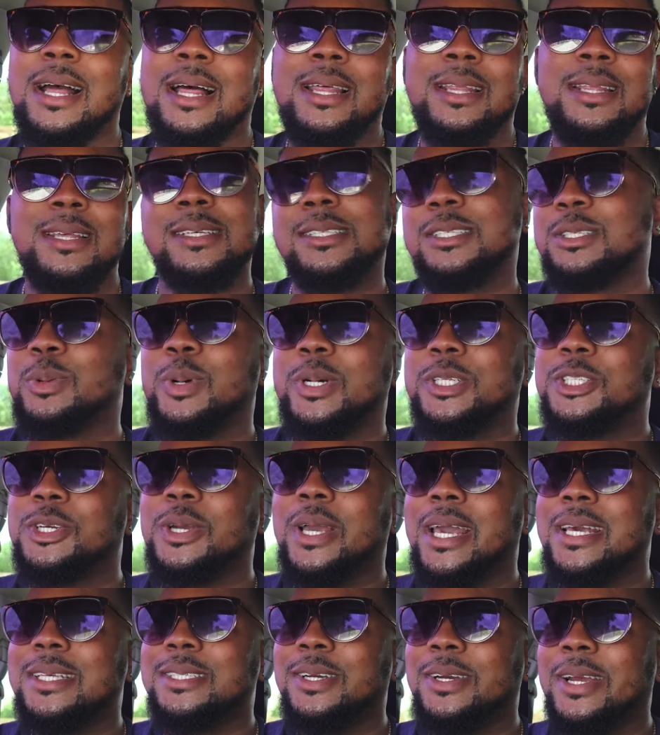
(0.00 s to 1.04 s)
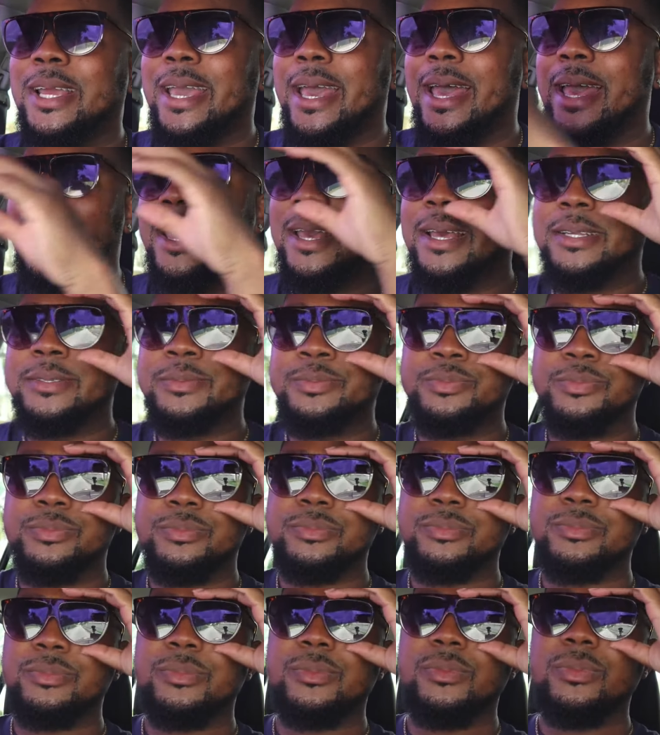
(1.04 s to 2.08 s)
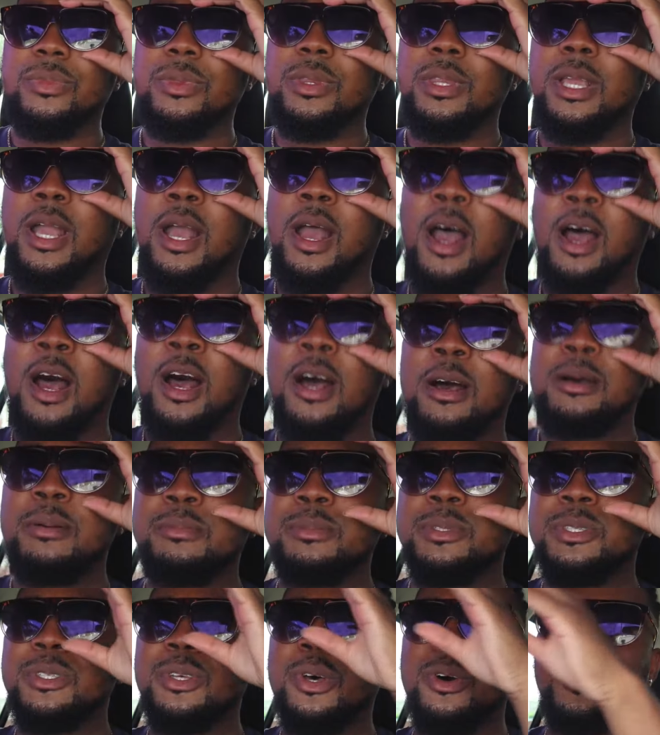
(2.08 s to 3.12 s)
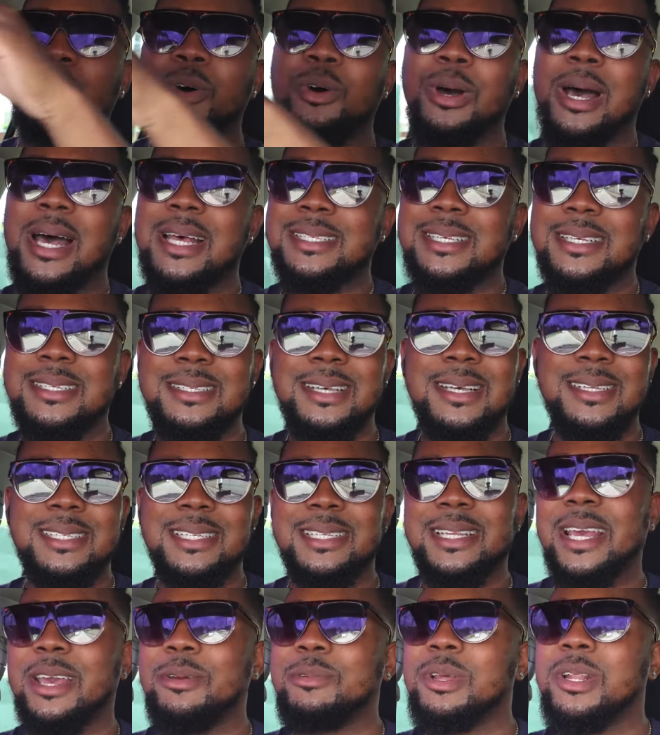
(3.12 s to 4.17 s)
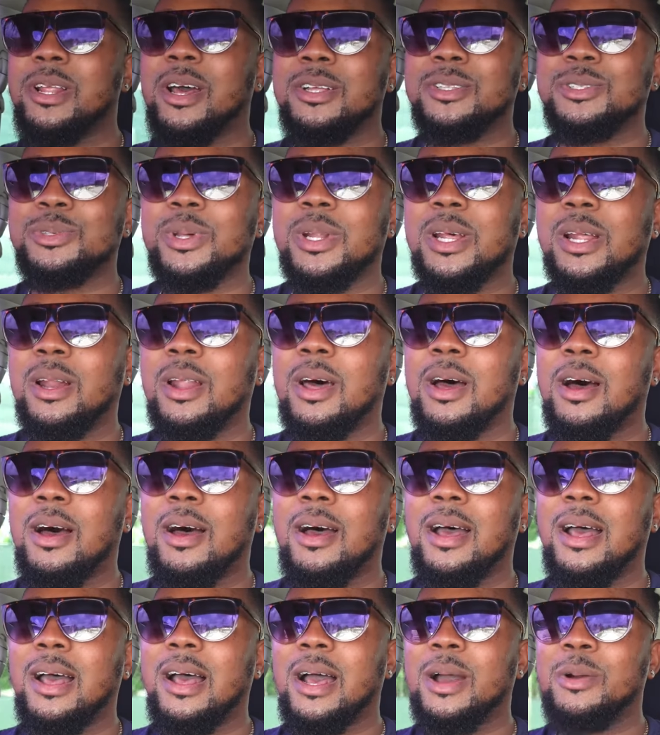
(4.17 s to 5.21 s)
This is what you guys are getting. So as I said, today we're not doing a lot.